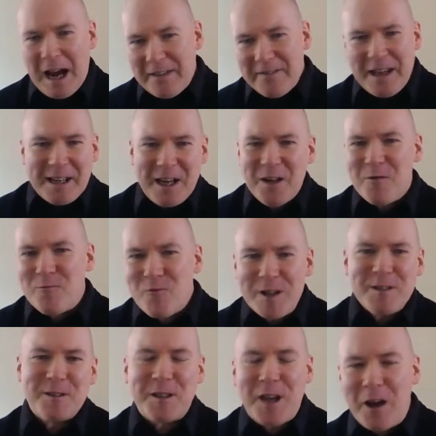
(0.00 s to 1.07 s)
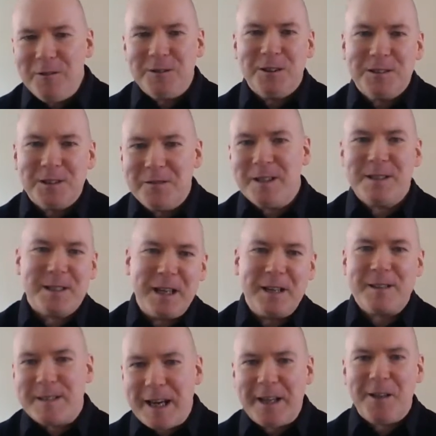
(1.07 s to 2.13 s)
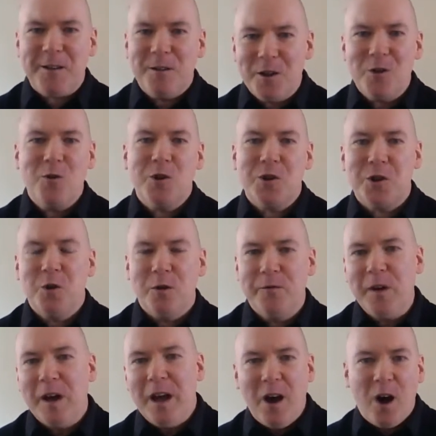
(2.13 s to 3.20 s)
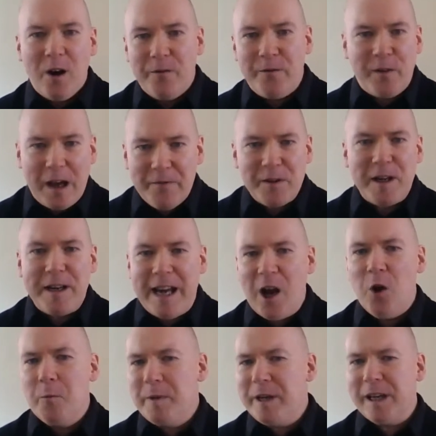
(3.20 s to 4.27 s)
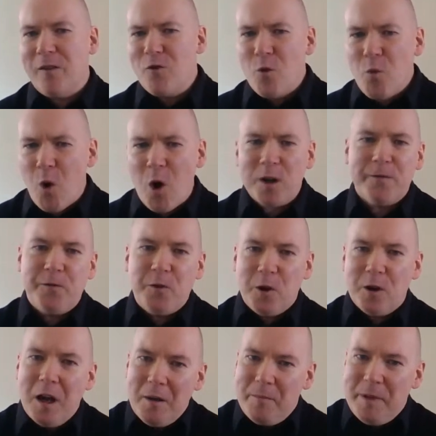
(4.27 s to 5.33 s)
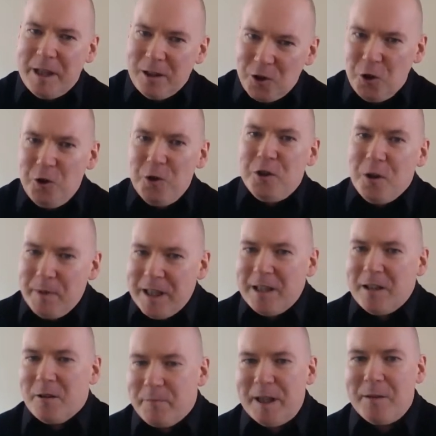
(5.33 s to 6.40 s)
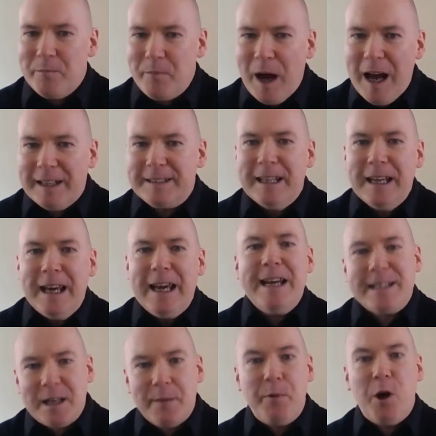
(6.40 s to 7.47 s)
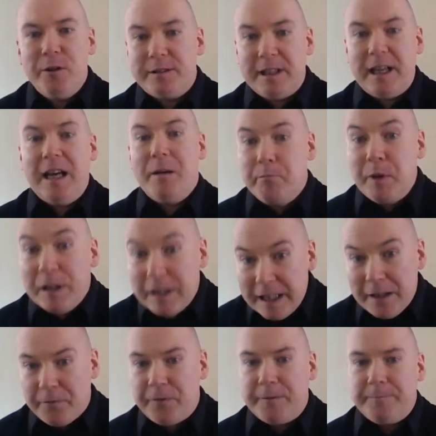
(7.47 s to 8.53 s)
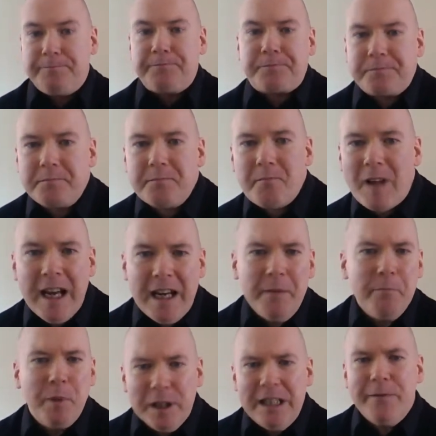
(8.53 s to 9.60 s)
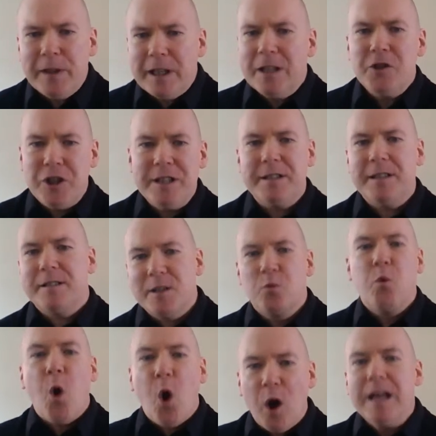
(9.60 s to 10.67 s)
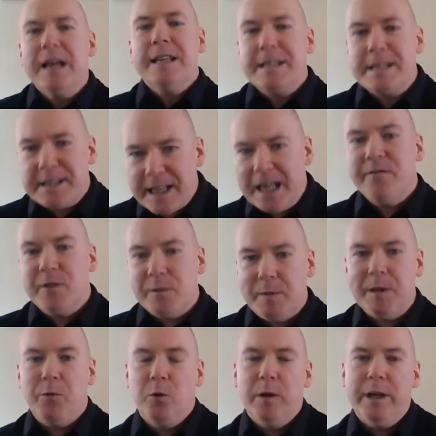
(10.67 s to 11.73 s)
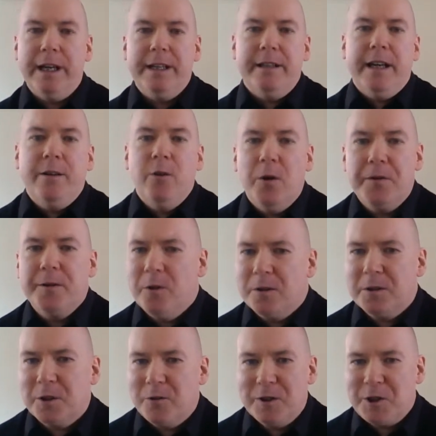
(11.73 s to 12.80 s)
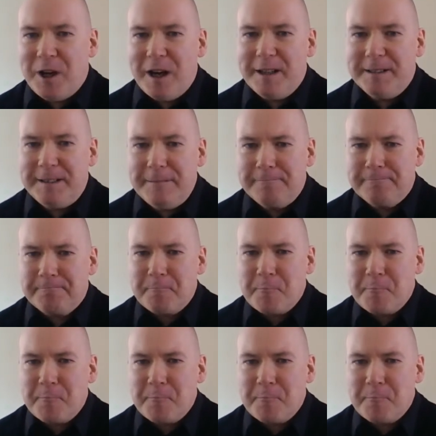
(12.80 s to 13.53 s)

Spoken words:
And that kind of runs counter to this kind of secular notion of heaven and hell being a reward for being good or being bad. It's about belief. Believing in Jesus is what saves people in Orthodox Christianity.